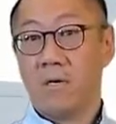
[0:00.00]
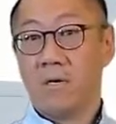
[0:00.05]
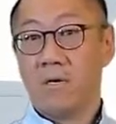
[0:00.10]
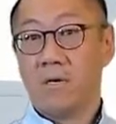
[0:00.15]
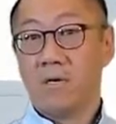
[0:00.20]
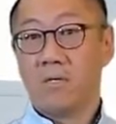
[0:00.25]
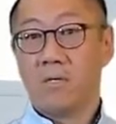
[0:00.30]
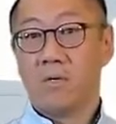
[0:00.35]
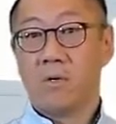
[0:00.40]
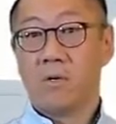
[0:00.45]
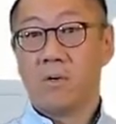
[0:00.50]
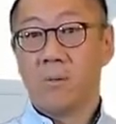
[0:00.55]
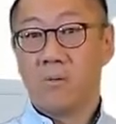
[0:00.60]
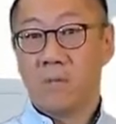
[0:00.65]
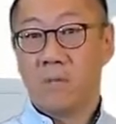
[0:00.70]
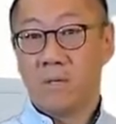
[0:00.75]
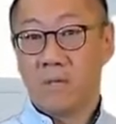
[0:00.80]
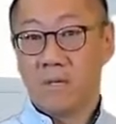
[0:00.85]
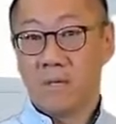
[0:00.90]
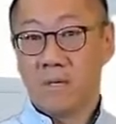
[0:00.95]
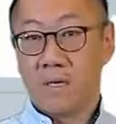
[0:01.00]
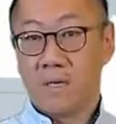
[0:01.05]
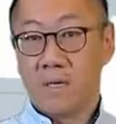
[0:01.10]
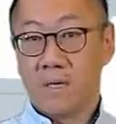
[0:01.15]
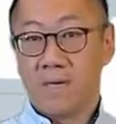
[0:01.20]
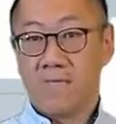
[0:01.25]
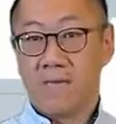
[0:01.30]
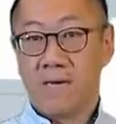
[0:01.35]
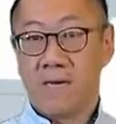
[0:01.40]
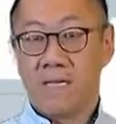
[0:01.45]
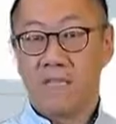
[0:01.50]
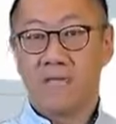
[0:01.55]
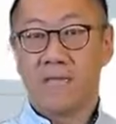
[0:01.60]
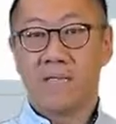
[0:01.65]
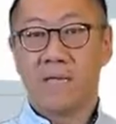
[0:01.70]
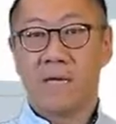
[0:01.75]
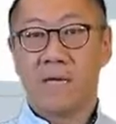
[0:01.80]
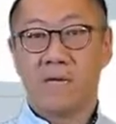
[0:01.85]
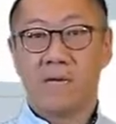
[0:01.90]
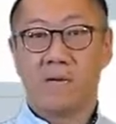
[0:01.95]
So if I
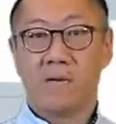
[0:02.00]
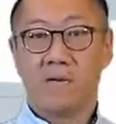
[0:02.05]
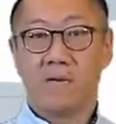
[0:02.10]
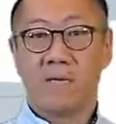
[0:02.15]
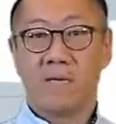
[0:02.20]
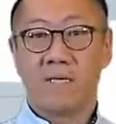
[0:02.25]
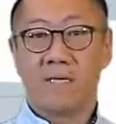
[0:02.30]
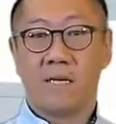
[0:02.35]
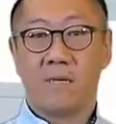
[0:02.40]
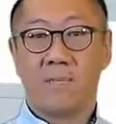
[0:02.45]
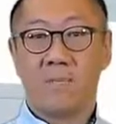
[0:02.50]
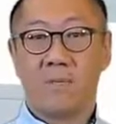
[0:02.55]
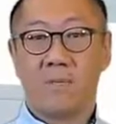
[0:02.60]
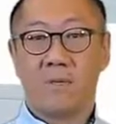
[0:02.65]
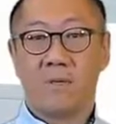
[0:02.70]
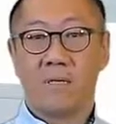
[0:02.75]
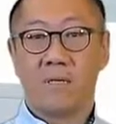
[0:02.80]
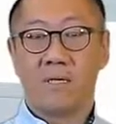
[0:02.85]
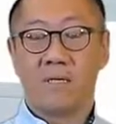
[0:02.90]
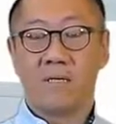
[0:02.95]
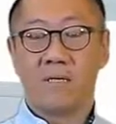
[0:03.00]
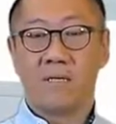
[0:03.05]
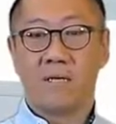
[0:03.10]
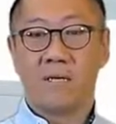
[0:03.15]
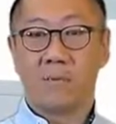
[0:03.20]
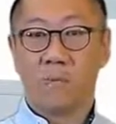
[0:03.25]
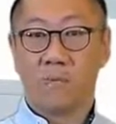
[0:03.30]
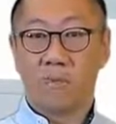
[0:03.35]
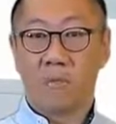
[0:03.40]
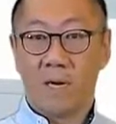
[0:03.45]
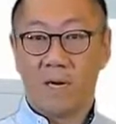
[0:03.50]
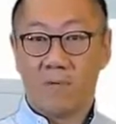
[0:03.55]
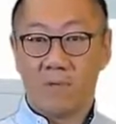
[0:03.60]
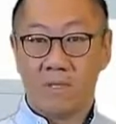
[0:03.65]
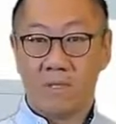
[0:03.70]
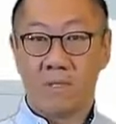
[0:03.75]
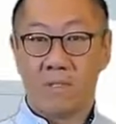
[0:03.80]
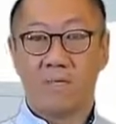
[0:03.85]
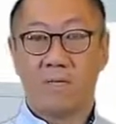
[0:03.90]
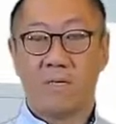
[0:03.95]
extend your example and say, where
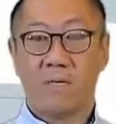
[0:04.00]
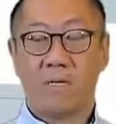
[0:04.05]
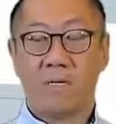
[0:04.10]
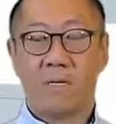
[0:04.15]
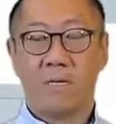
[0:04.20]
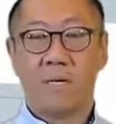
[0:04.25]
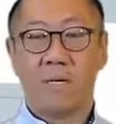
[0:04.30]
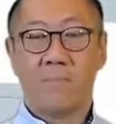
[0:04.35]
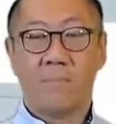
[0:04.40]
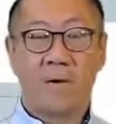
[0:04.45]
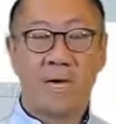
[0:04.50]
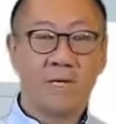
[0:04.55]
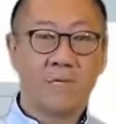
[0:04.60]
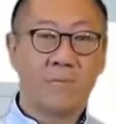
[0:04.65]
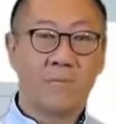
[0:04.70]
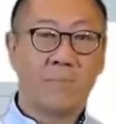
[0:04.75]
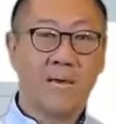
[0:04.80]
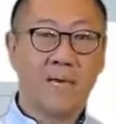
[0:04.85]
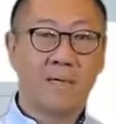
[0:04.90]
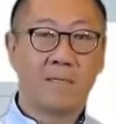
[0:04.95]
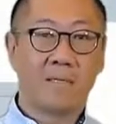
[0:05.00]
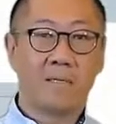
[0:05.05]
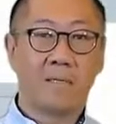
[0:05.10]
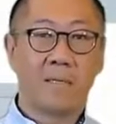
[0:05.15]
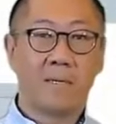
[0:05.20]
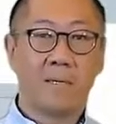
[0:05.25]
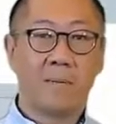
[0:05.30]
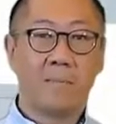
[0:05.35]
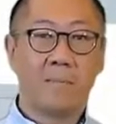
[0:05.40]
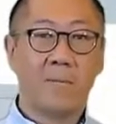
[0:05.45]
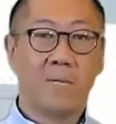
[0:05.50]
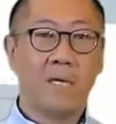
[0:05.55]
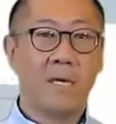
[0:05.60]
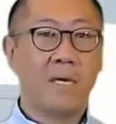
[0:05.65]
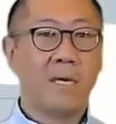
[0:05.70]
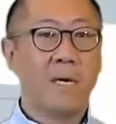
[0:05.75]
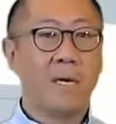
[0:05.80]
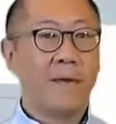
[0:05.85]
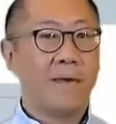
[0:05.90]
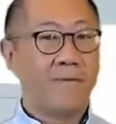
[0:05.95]
is the impact back to the
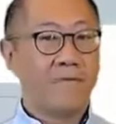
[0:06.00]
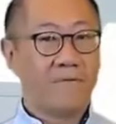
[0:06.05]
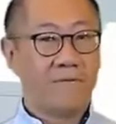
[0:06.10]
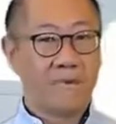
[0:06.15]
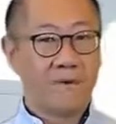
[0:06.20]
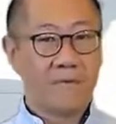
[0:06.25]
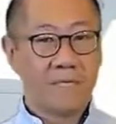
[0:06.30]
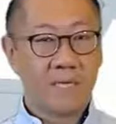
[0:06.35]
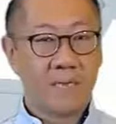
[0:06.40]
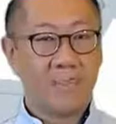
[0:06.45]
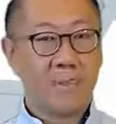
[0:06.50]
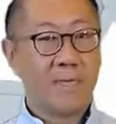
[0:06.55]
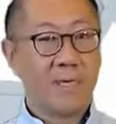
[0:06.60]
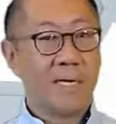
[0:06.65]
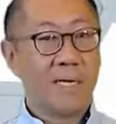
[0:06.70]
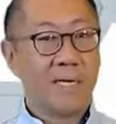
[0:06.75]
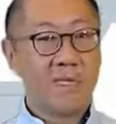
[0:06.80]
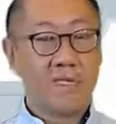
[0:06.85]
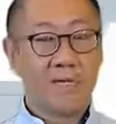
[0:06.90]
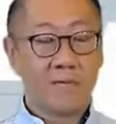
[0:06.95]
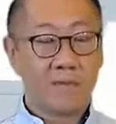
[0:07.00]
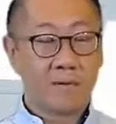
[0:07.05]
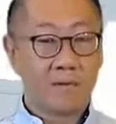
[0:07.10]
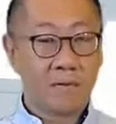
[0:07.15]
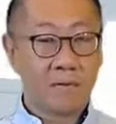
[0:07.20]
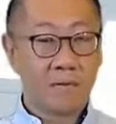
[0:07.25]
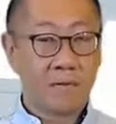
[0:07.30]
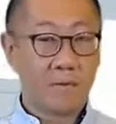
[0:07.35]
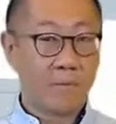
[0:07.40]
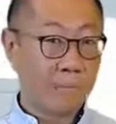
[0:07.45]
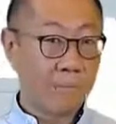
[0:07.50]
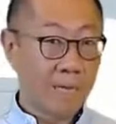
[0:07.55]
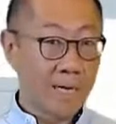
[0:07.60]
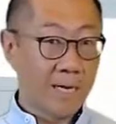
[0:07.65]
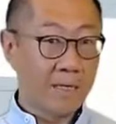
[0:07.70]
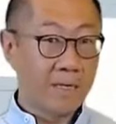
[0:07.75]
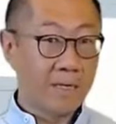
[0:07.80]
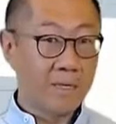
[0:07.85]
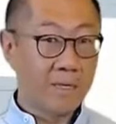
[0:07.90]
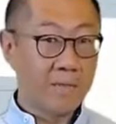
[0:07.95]
company? For example, is it around the
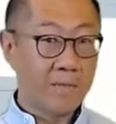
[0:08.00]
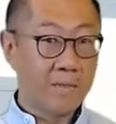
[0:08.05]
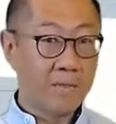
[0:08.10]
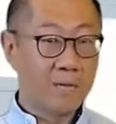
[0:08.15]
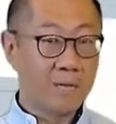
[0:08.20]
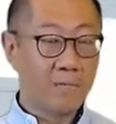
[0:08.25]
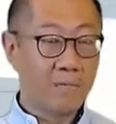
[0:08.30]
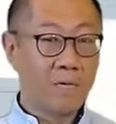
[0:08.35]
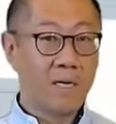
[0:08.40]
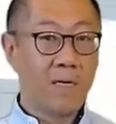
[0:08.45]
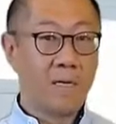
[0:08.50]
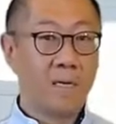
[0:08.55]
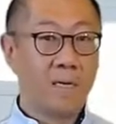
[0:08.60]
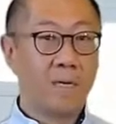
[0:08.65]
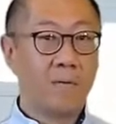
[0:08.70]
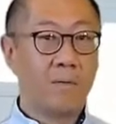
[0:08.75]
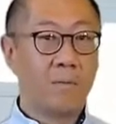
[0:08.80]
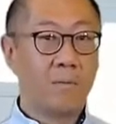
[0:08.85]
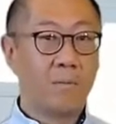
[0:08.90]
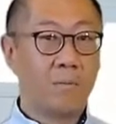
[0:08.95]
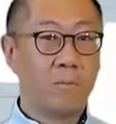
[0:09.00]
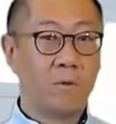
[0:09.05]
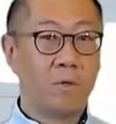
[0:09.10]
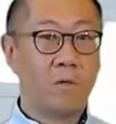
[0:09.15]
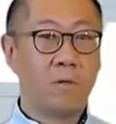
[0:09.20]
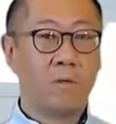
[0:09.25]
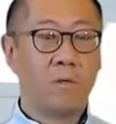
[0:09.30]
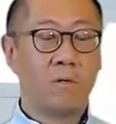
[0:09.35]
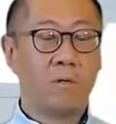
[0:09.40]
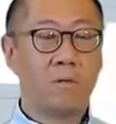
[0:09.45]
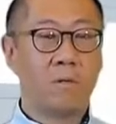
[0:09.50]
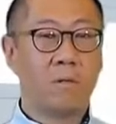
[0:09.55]
branding where more